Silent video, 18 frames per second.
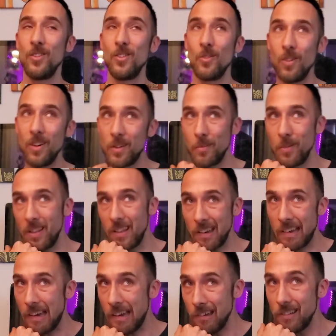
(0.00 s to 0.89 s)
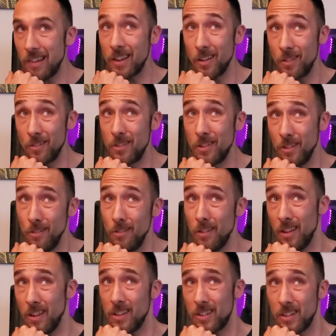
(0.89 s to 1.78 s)
you to wonder, like, how are they going to
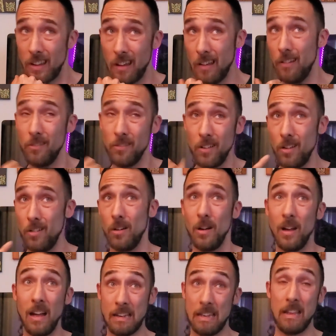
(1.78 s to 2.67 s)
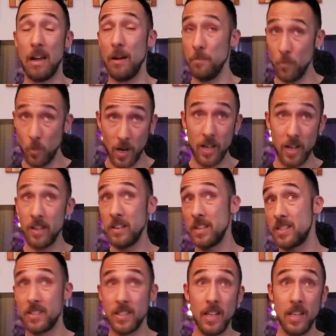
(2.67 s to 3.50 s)
do this? I don't know. I'm waiting to